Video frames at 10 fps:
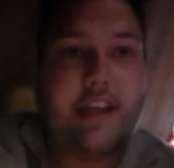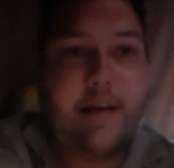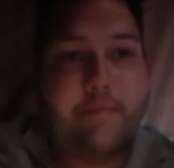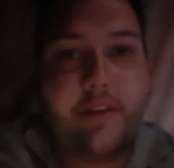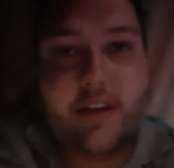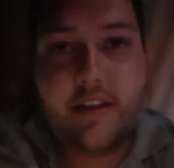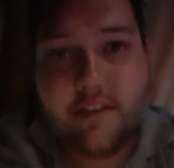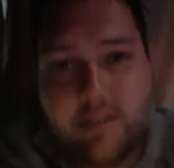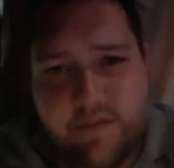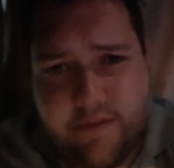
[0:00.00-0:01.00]
the cab,
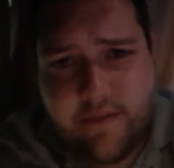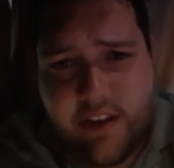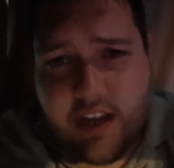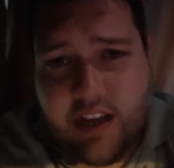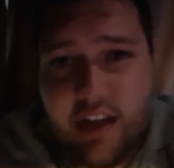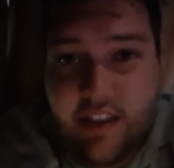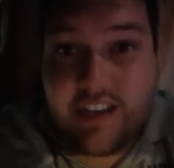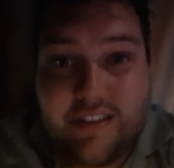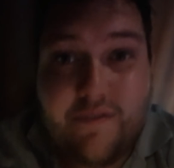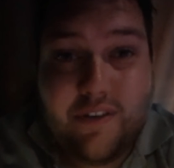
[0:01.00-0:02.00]
because this
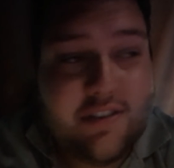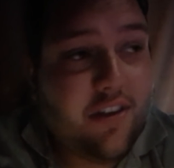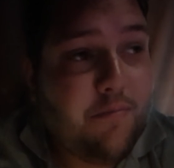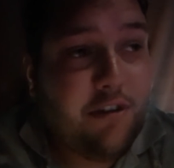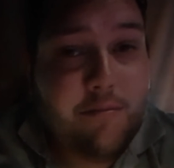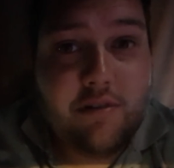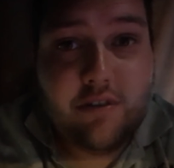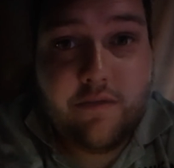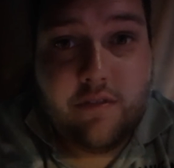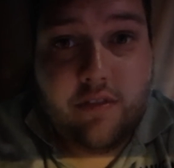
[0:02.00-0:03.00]
is the first time pretty much
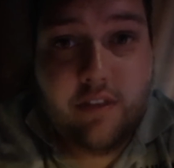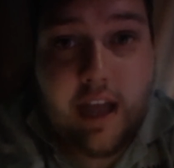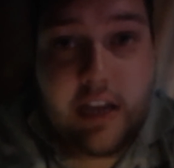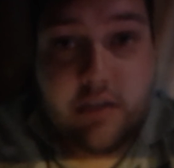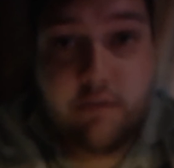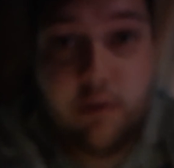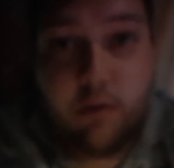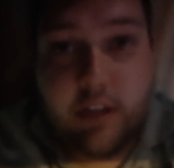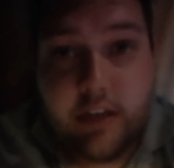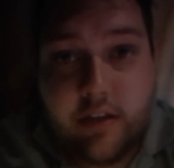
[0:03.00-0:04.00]
I've actually
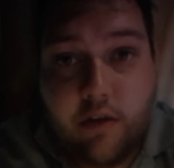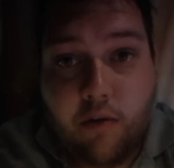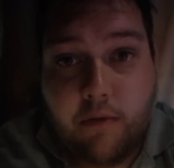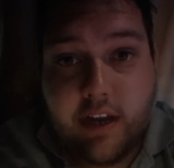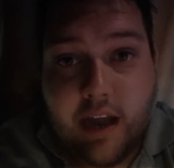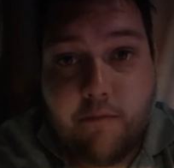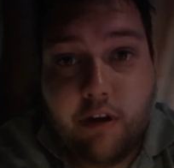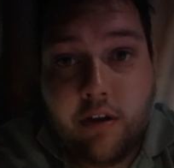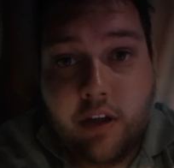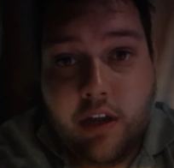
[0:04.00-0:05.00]
recorded on my
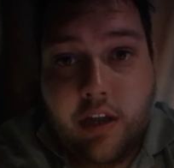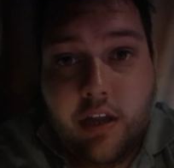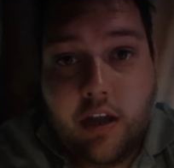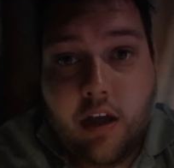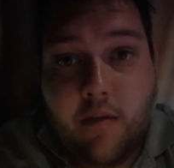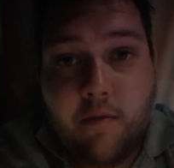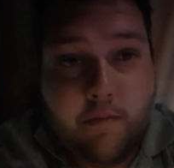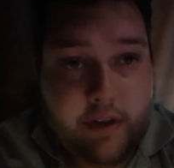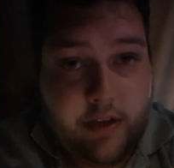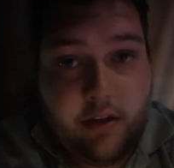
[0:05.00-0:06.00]
camera. Um, on
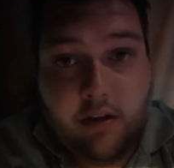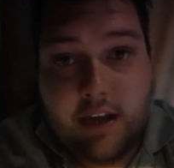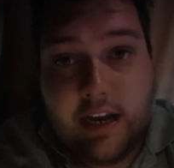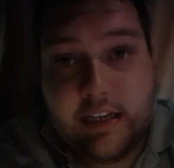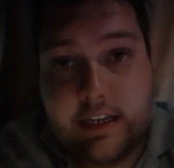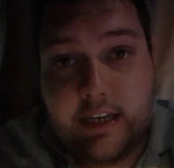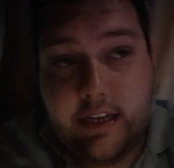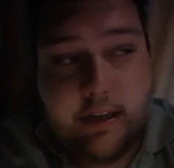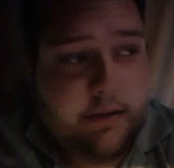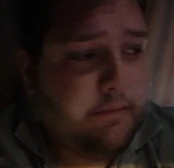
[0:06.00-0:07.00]
my, I got a
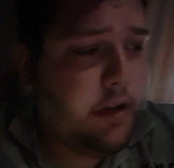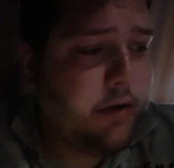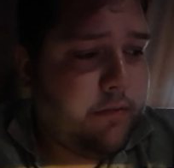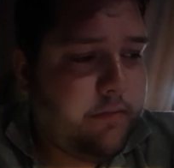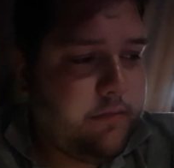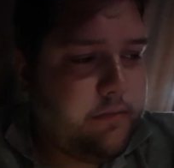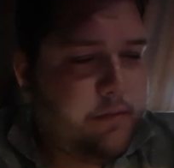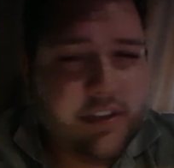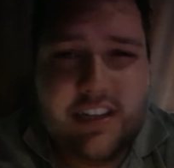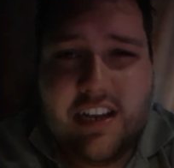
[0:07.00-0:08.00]
Galaxy Note.
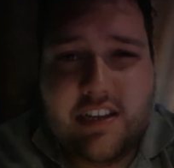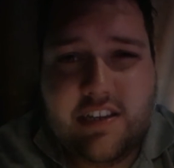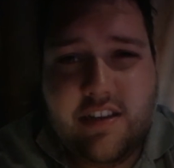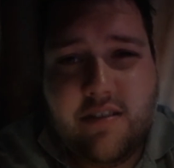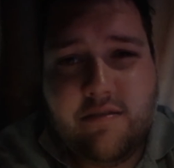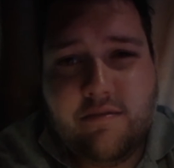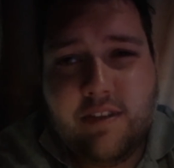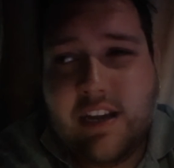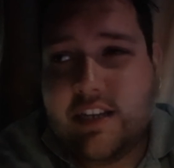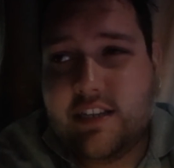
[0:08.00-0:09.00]
Is it Galaxy Note?
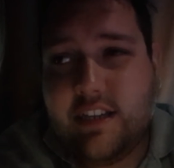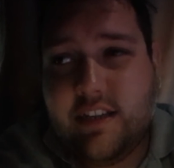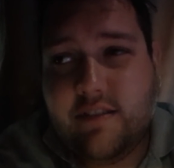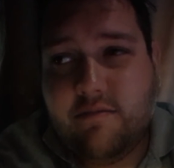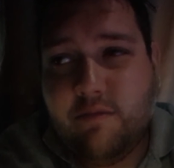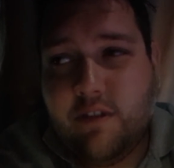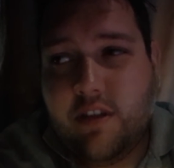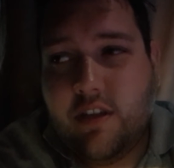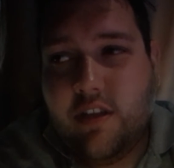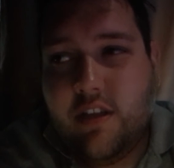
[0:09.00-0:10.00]
Galaxy
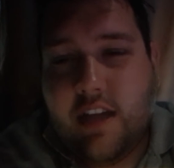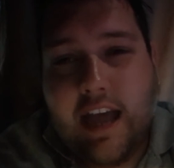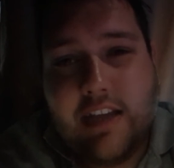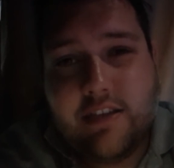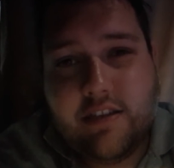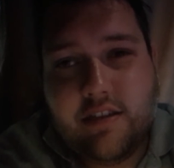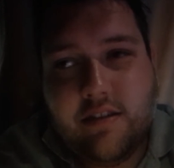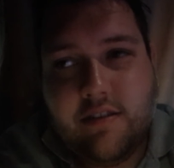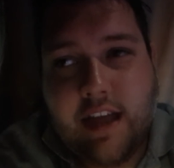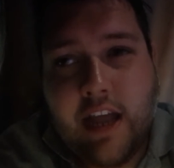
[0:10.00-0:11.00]

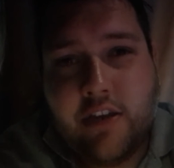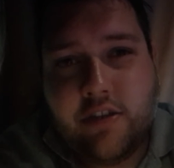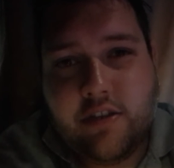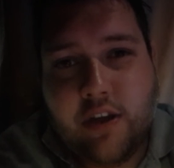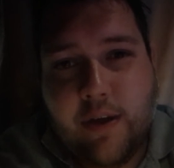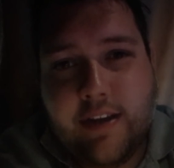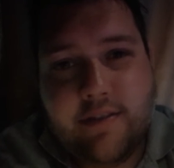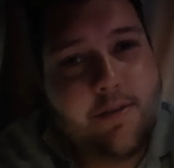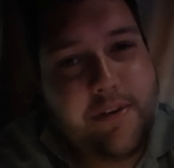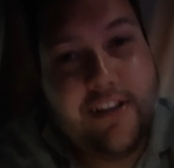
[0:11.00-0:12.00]
S Edge
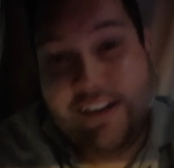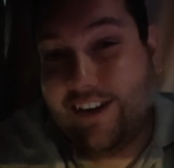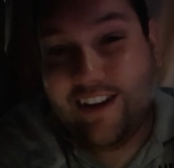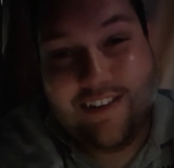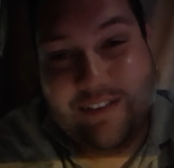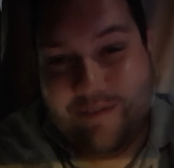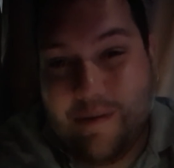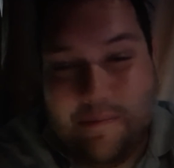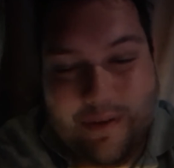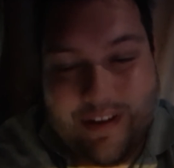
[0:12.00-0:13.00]
nine. Something I can't remember.